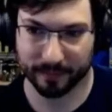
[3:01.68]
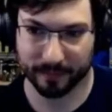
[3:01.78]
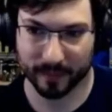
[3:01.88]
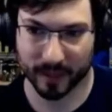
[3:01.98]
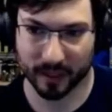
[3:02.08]

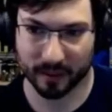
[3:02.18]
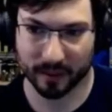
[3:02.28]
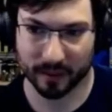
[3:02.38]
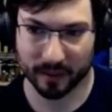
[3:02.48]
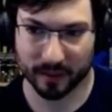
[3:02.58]

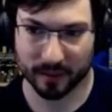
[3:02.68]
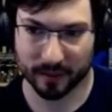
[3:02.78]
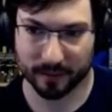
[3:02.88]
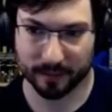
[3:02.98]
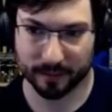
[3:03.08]

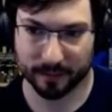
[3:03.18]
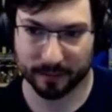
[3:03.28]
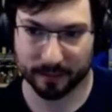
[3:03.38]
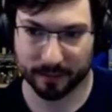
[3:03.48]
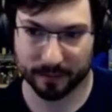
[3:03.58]

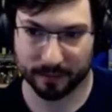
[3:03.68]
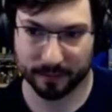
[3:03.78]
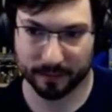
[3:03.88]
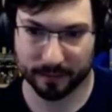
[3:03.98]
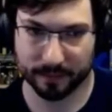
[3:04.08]

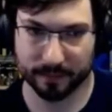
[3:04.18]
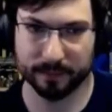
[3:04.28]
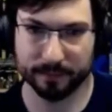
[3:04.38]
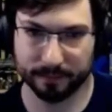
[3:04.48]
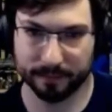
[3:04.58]

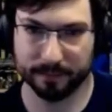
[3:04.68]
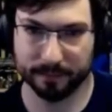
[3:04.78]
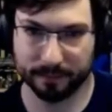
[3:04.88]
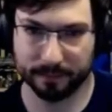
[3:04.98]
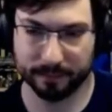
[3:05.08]

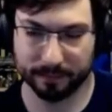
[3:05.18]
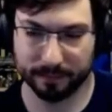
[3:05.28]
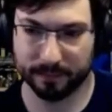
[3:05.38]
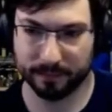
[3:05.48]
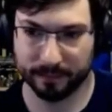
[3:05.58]

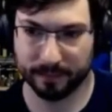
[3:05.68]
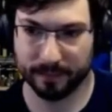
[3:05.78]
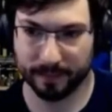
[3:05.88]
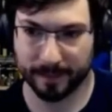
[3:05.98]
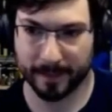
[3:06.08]

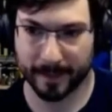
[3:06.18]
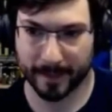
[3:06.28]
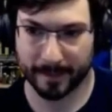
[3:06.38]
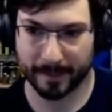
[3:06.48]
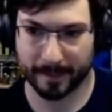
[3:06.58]

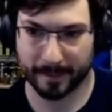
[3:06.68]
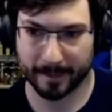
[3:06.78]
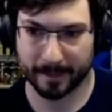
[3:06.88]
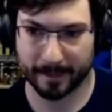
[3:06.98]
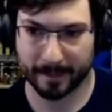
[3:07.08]

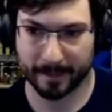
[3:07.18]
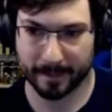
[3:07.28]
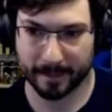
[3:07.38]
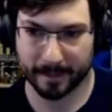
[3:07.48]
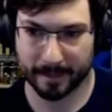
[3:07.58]

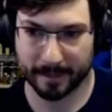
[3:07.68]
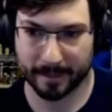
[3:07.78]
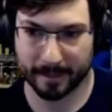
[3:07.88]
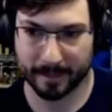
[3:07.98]
(silent)